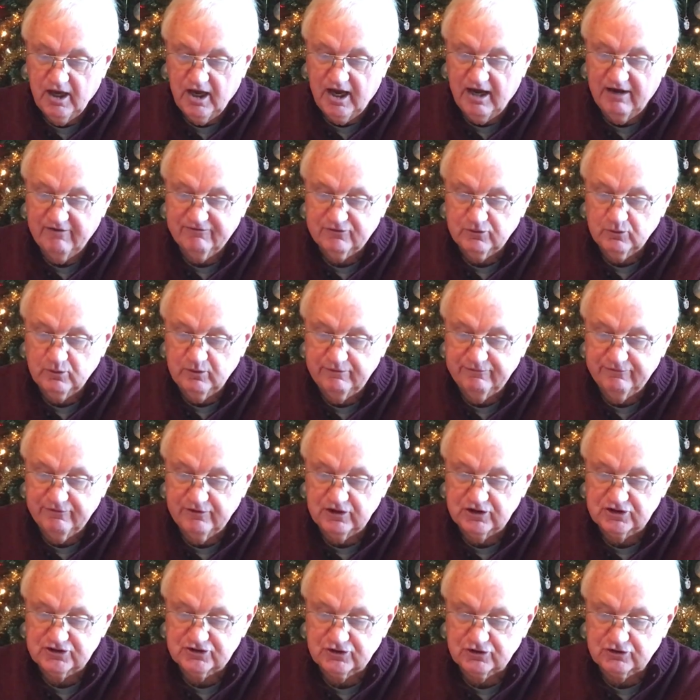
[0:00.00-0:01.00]
After we
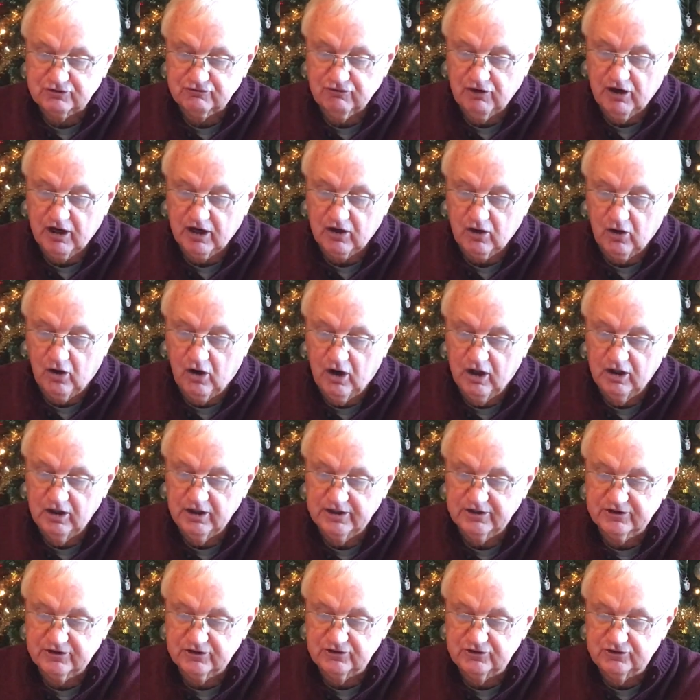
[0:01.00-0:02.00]
finished the truck, all
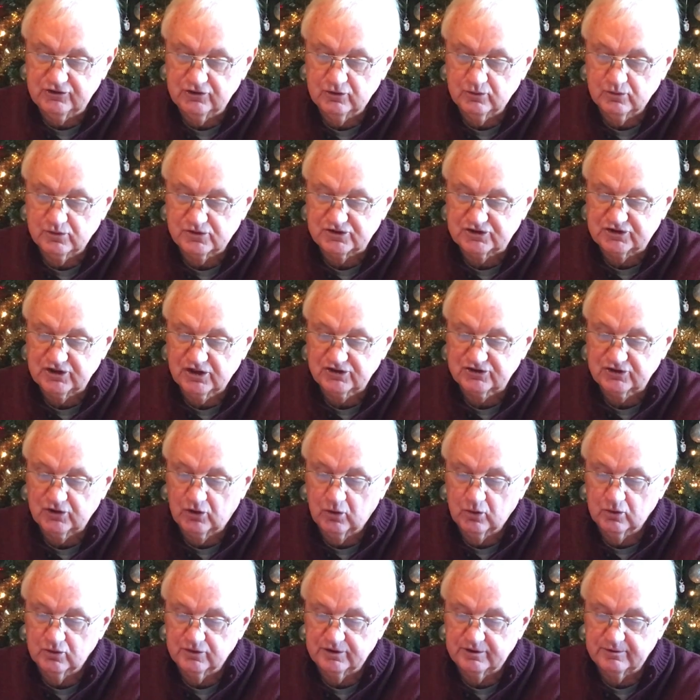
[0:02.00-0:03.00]
I could do was just
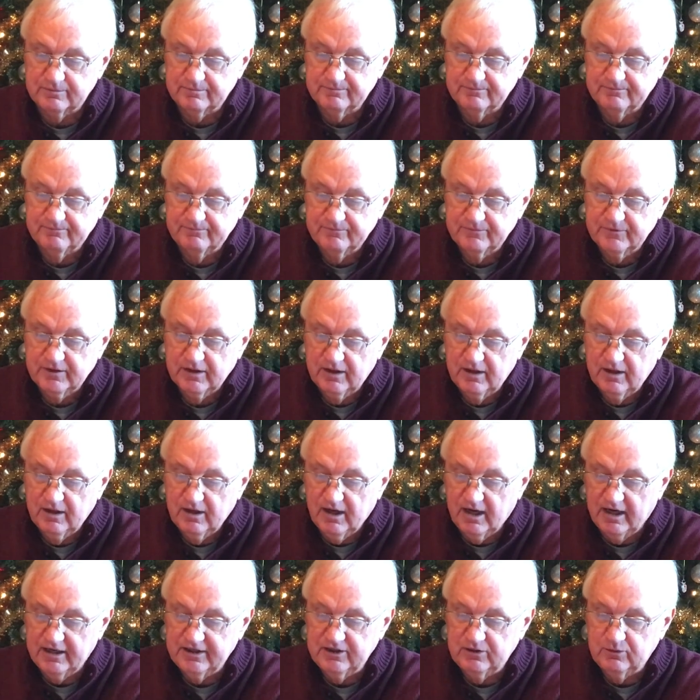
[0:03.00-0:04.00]
hold it.
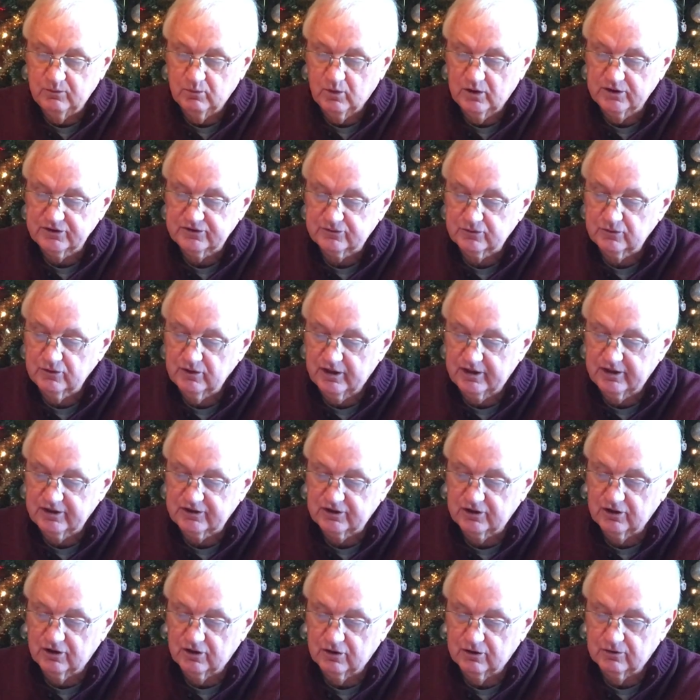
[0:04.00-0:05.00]
I didn't want to let
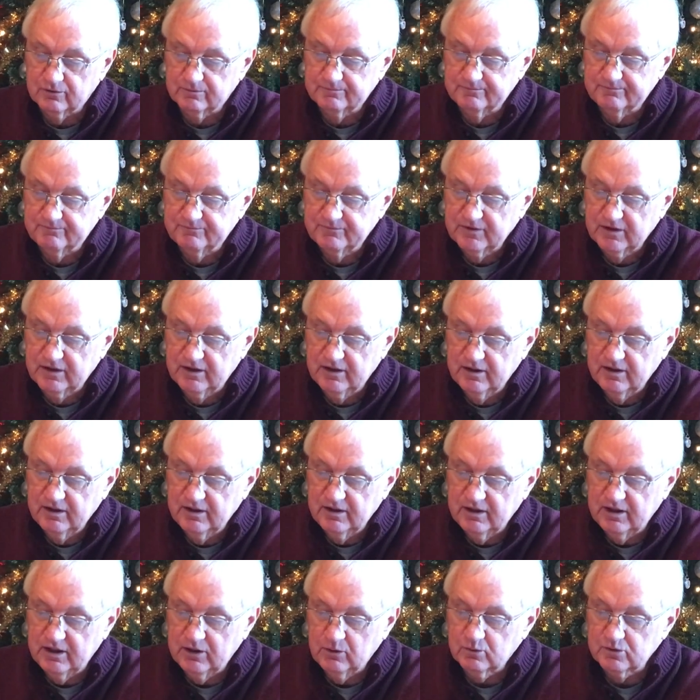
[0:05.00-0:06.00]
it go.
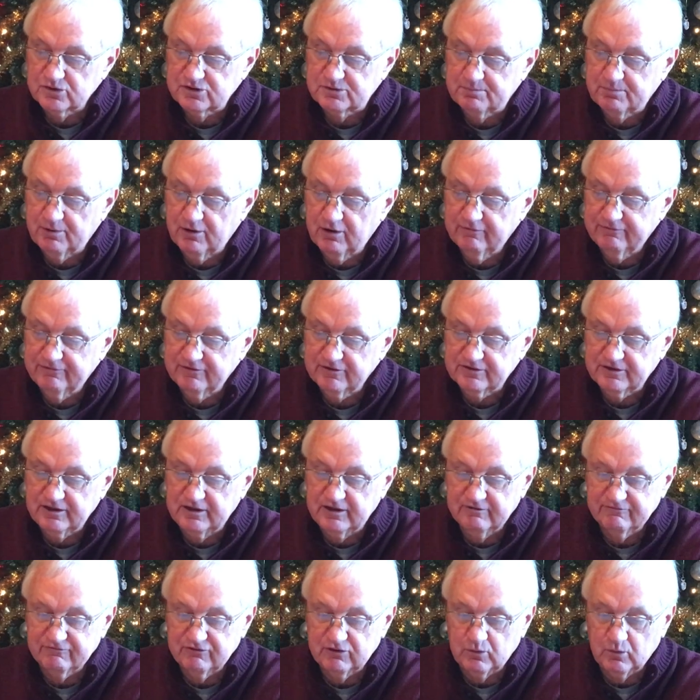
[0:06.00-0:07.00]
It was perfect in
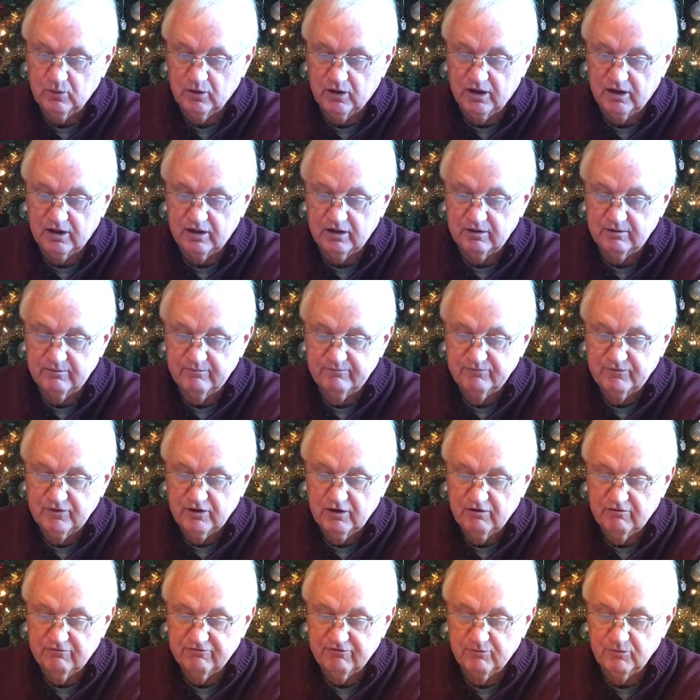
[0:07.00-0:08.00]
every way,
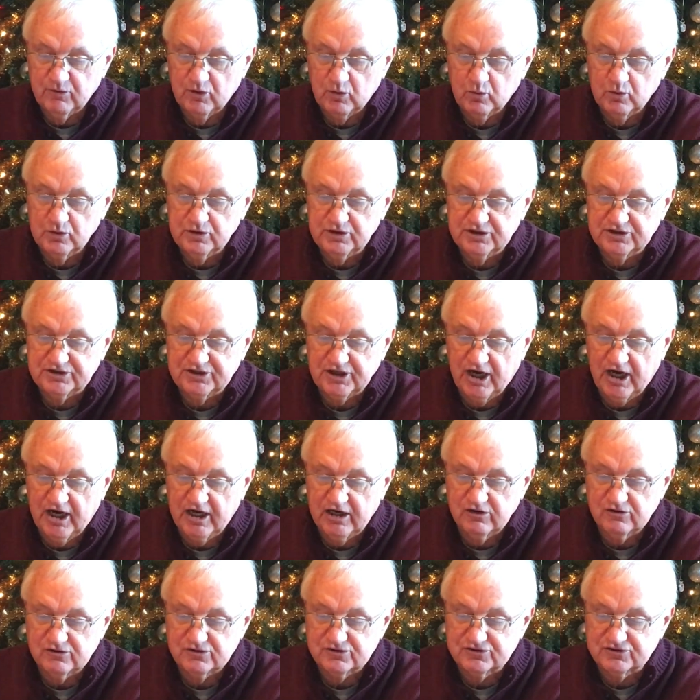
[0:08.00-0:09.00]
from the wooden
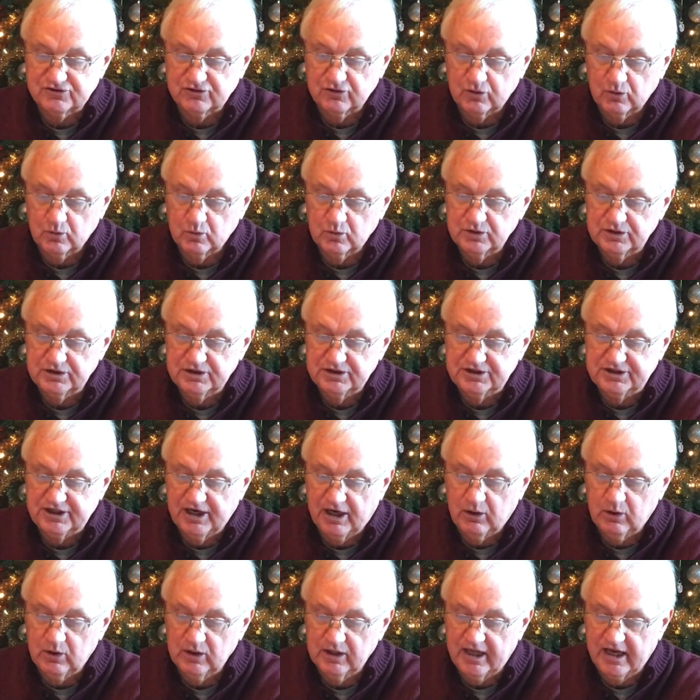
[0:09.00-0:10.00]
tires to the wooden
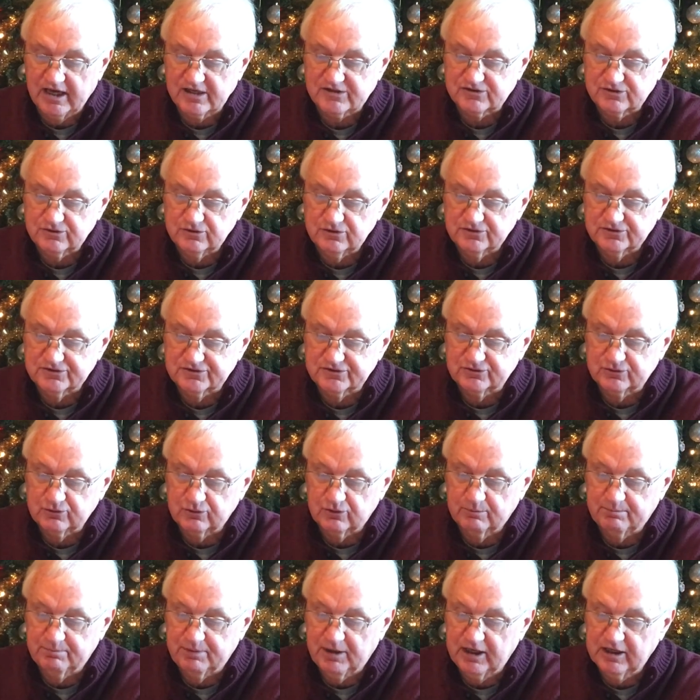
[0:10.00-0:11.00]
dowel axles to
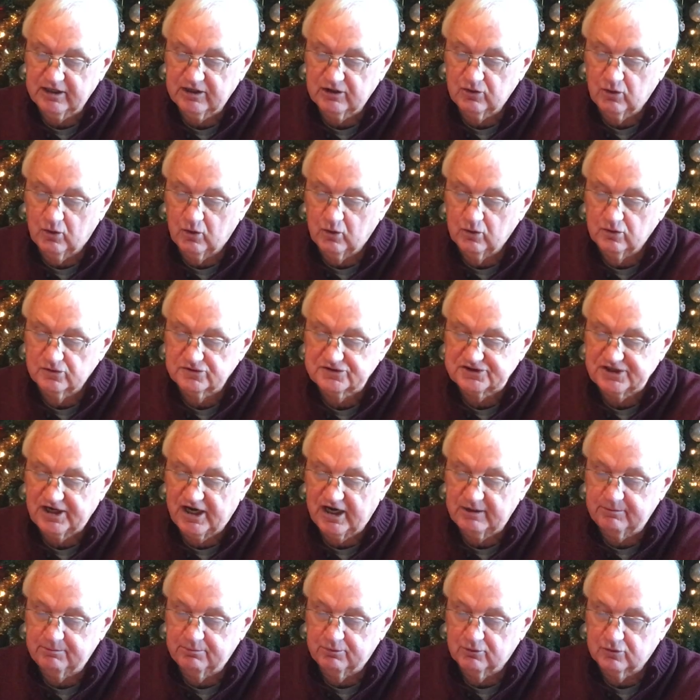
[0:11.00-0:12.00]
the peg and hole
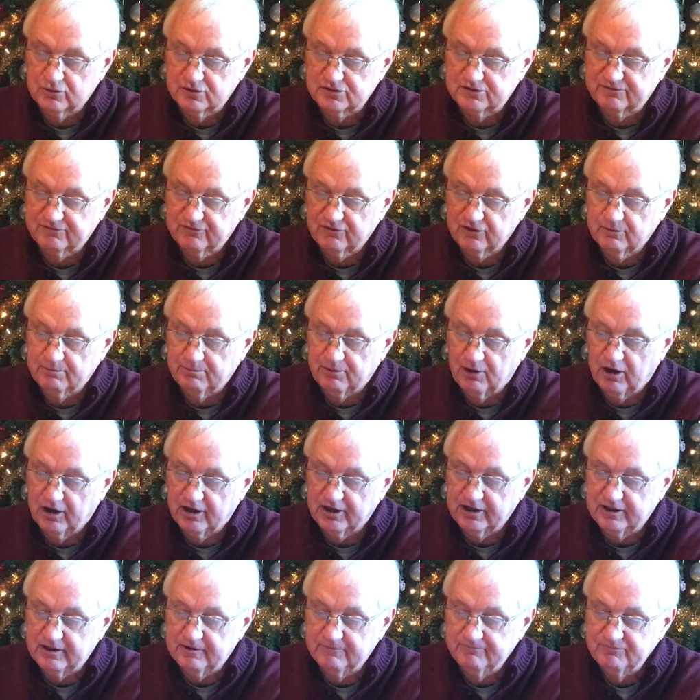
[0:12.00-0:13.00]
sideboards for the
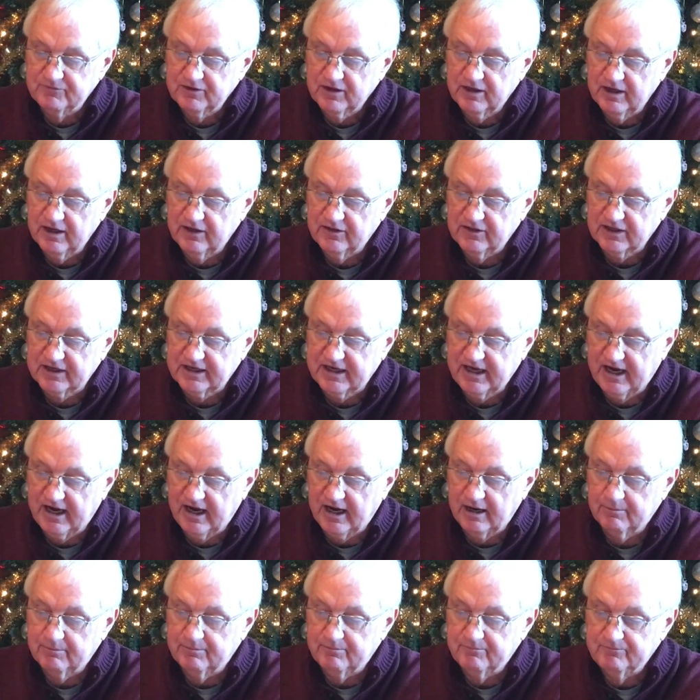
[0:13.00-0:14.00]
body and the
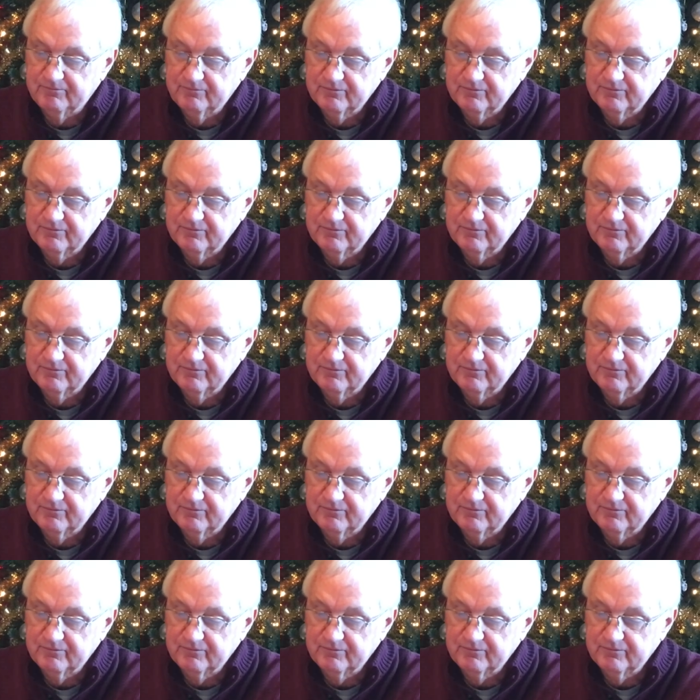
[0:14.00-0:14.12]
cab.